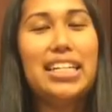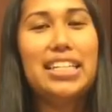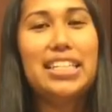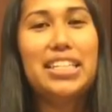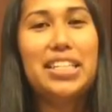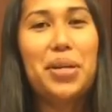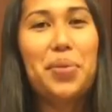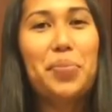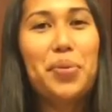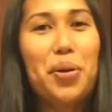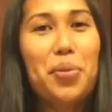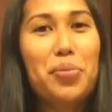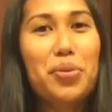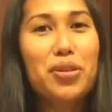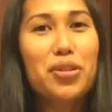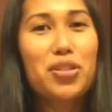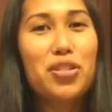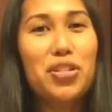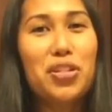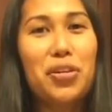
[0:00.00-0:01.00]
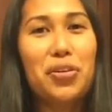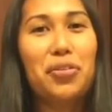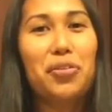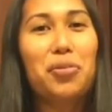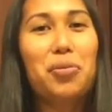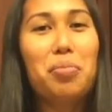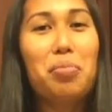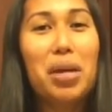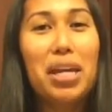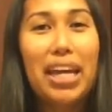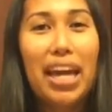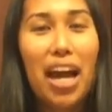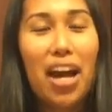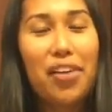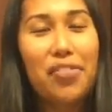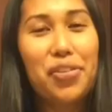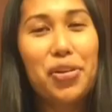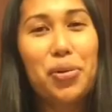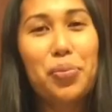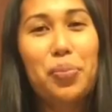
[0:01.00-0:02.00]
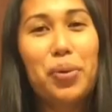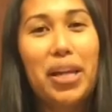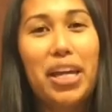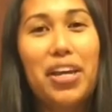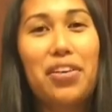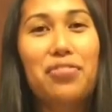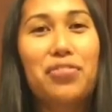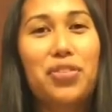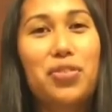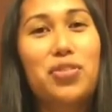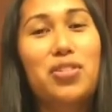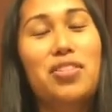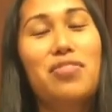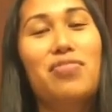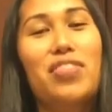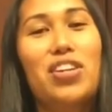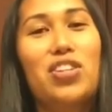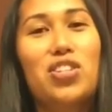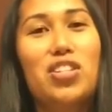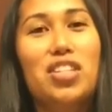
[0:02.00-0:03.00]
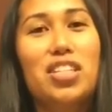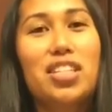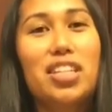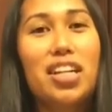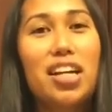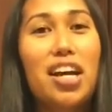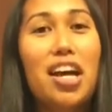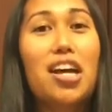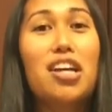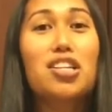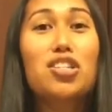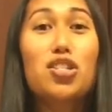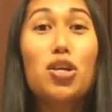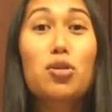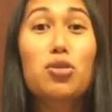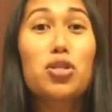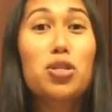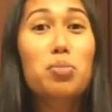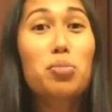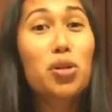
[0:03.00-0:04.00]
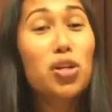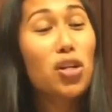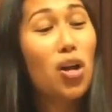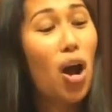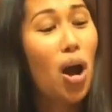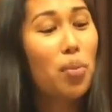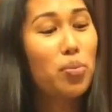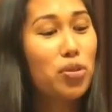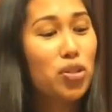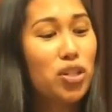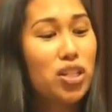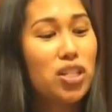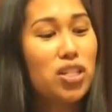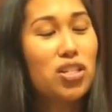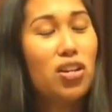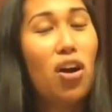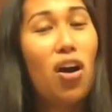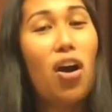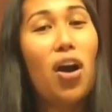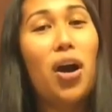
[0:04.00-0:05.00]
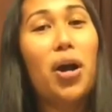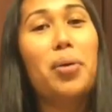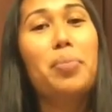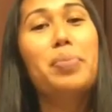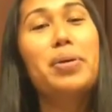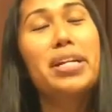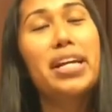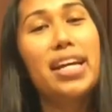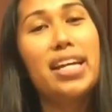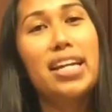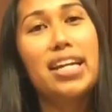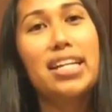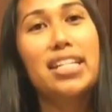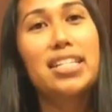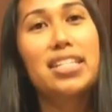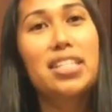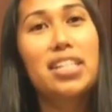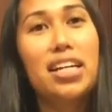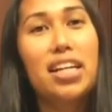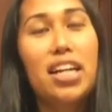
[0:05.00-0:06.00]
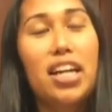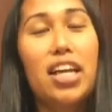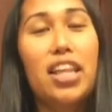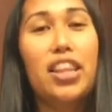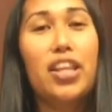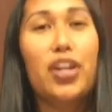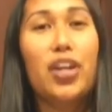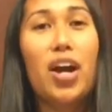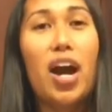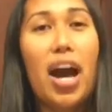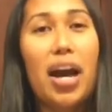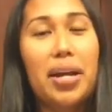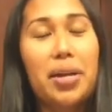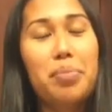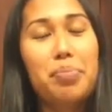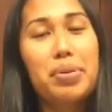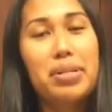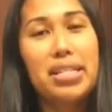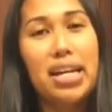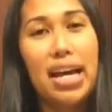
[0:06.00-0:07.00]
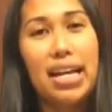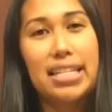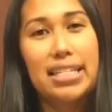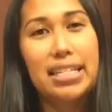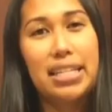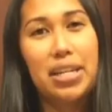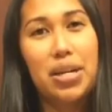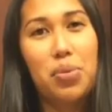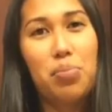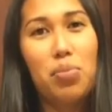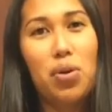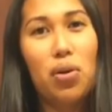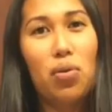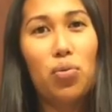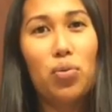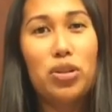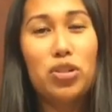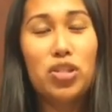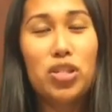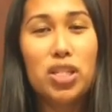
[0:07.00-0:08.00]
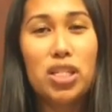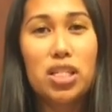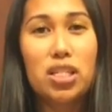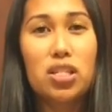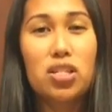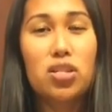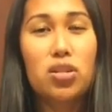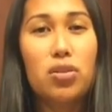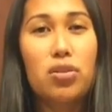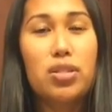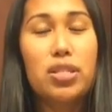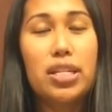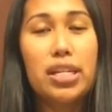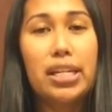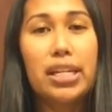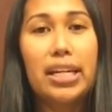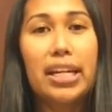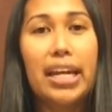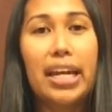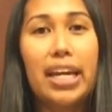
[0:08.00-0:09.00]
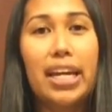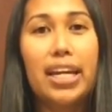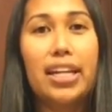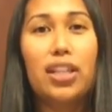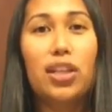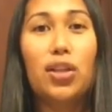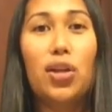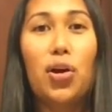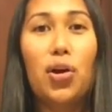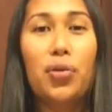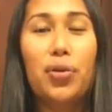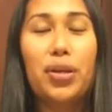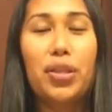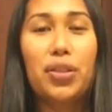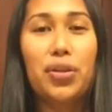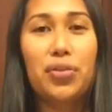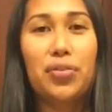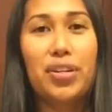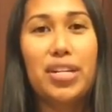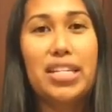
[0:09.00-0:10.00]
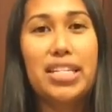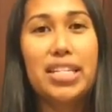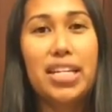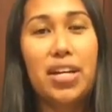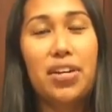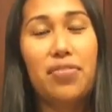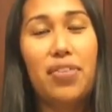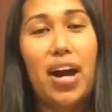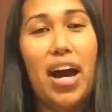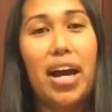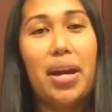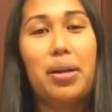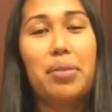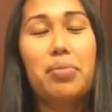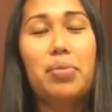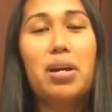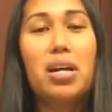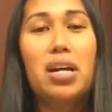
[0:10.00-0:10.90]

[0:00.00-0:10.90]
Tip number 2, make half your plate fruits and veggies. So some good options are bananas. They're high in potassium, which is associated in lowering the risk of high